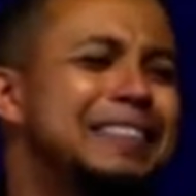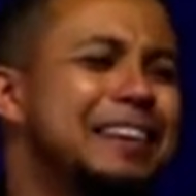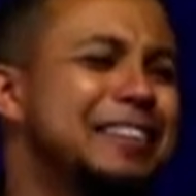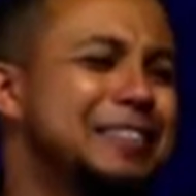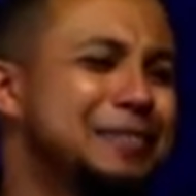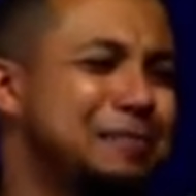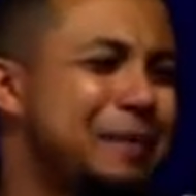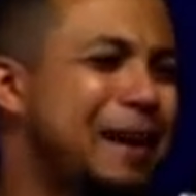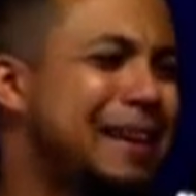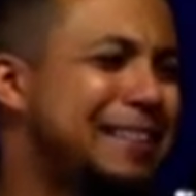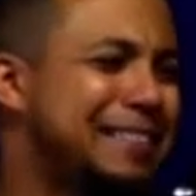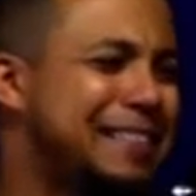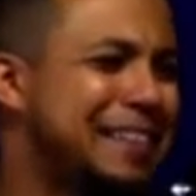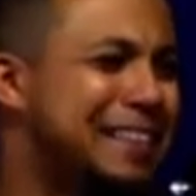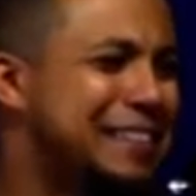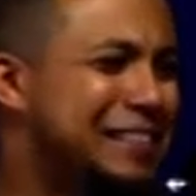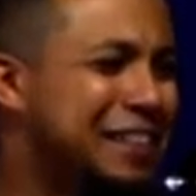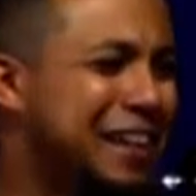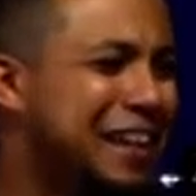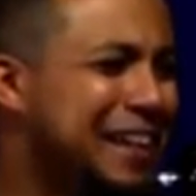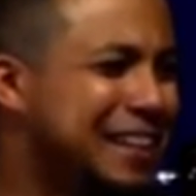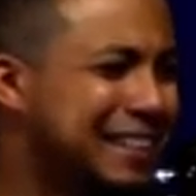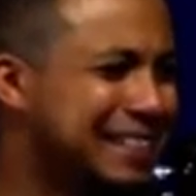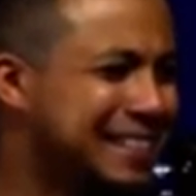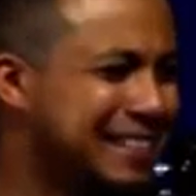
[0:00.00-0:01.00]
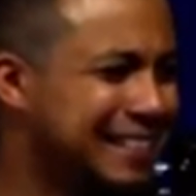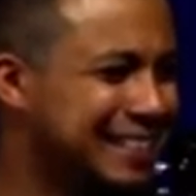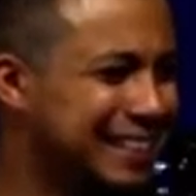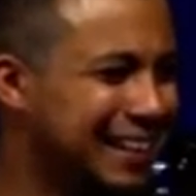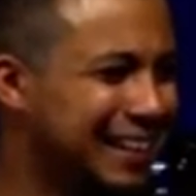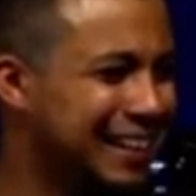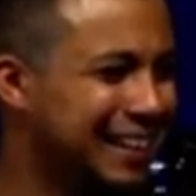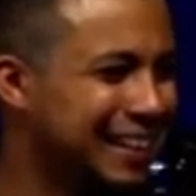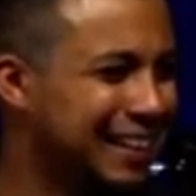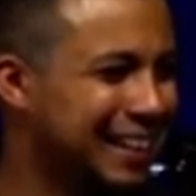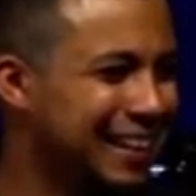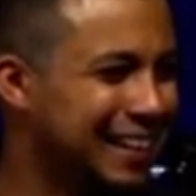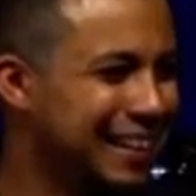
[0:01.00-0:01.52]
this message is.
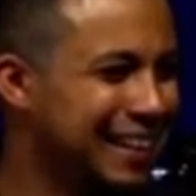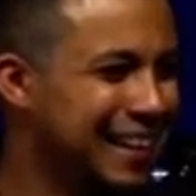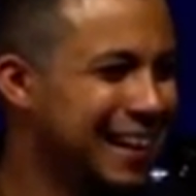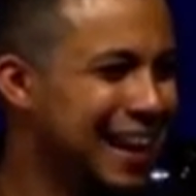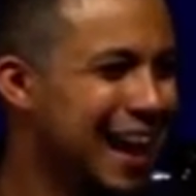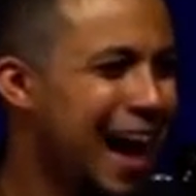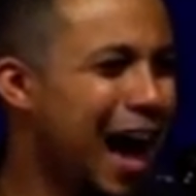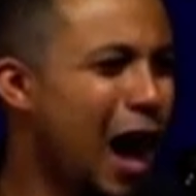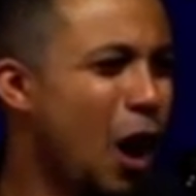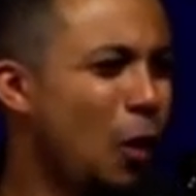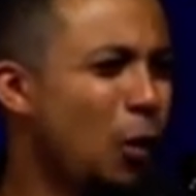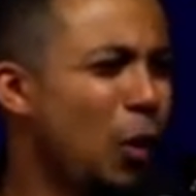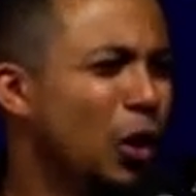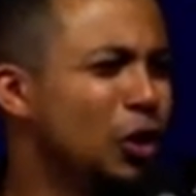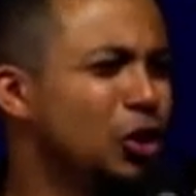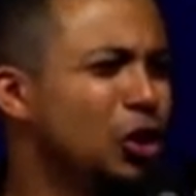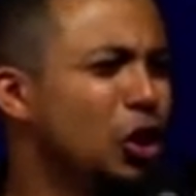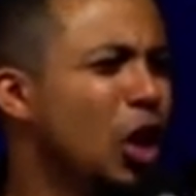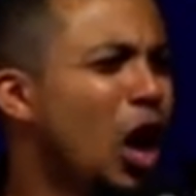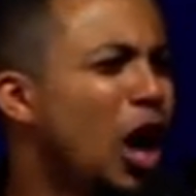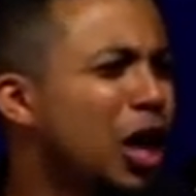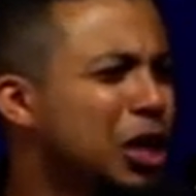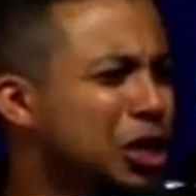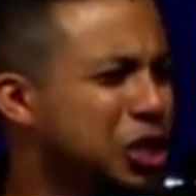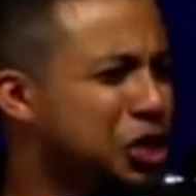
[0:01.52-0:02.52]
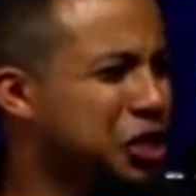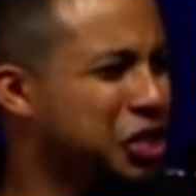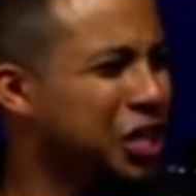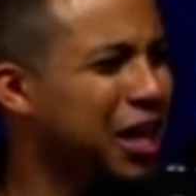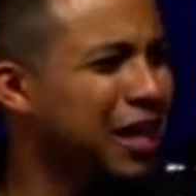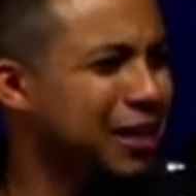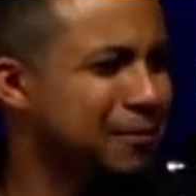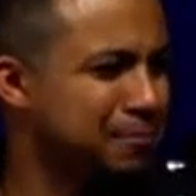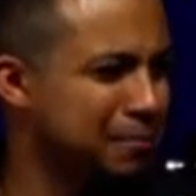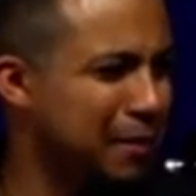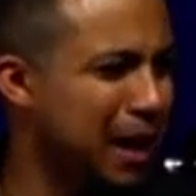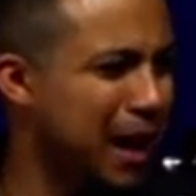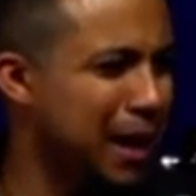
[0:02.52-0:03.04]
I will not
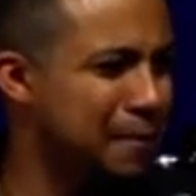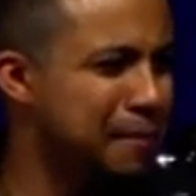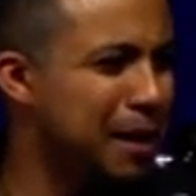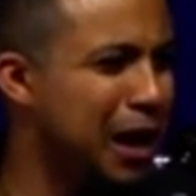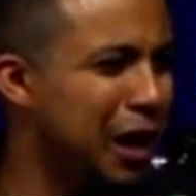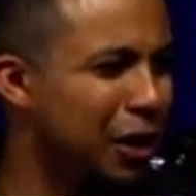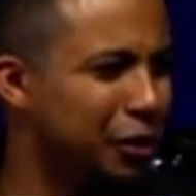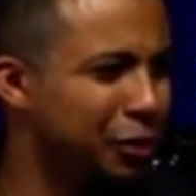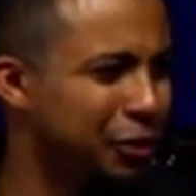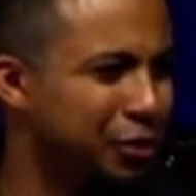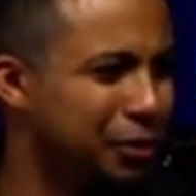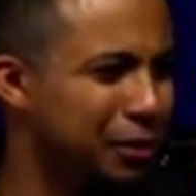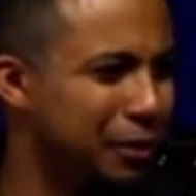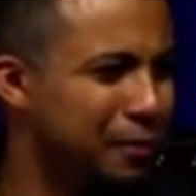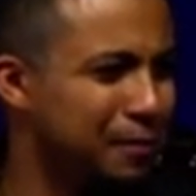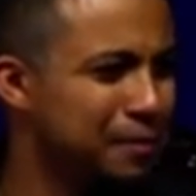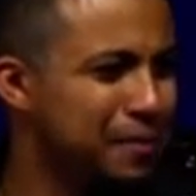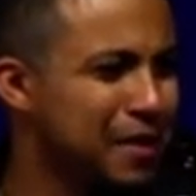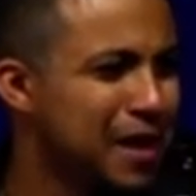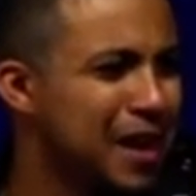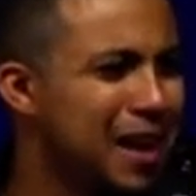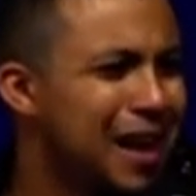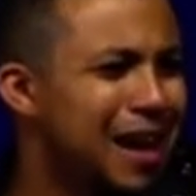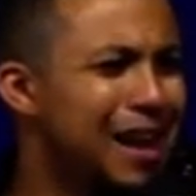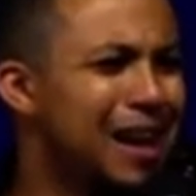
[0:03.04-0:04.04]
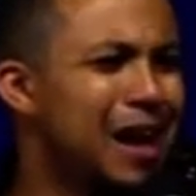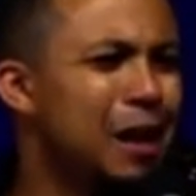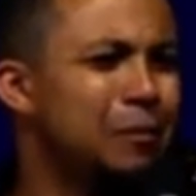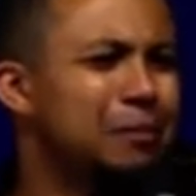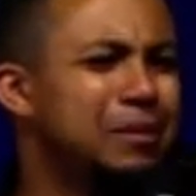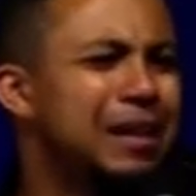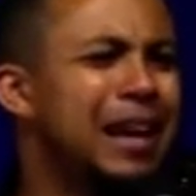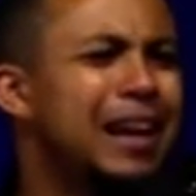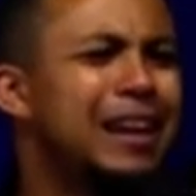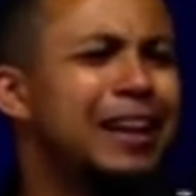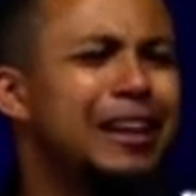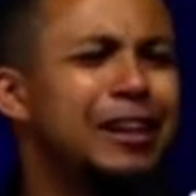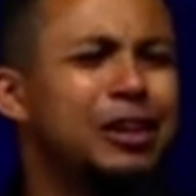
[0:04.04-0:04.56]
shut my mouth. And I'm
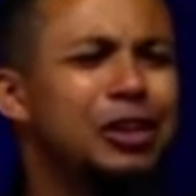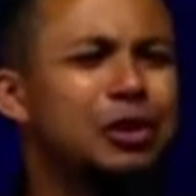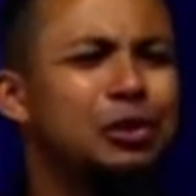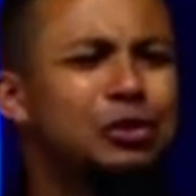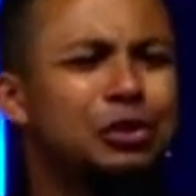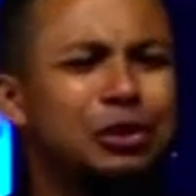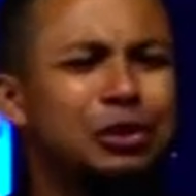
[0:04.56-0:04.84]
telling you